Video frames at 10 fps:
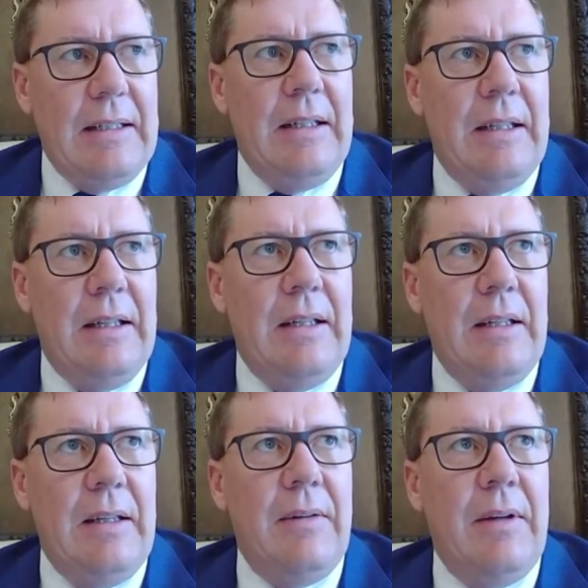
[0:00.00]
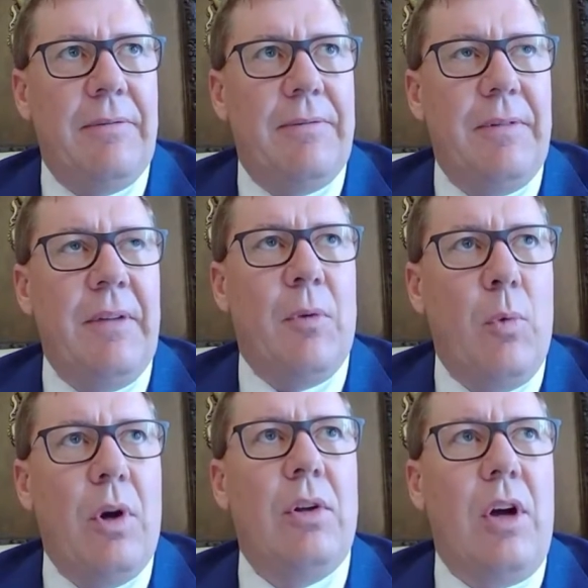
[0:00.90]
if the
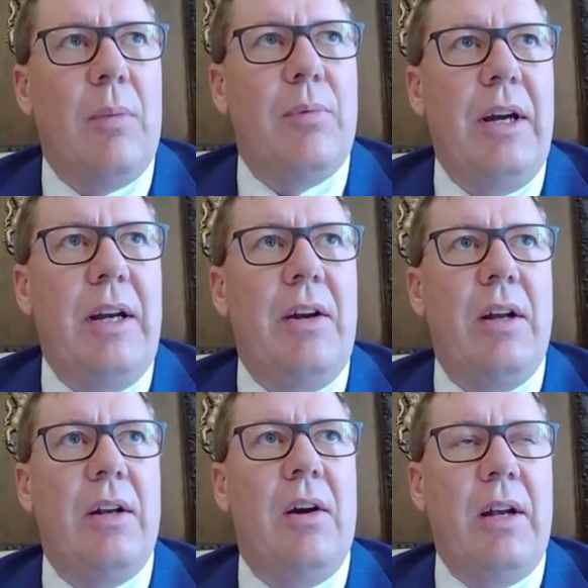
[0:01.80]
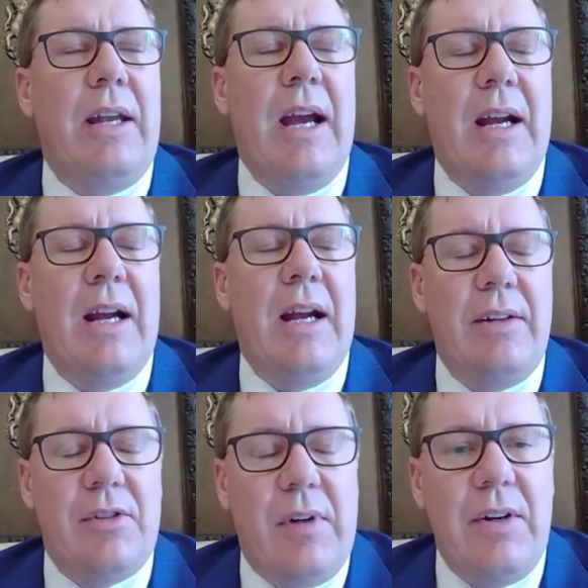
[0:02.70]
world operated on Canada's
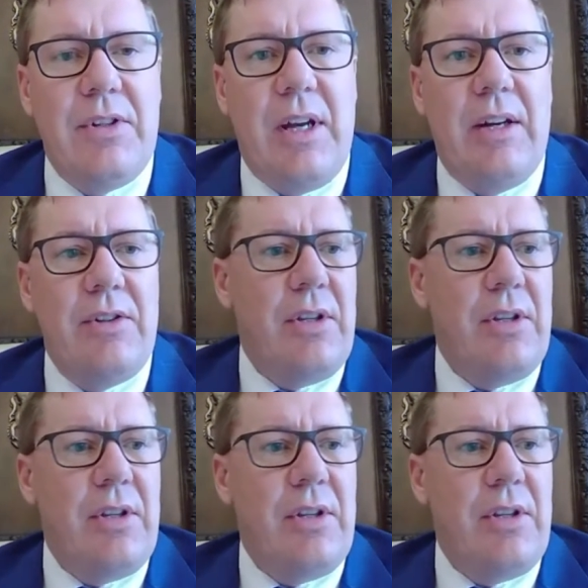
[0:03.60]
flaring standards,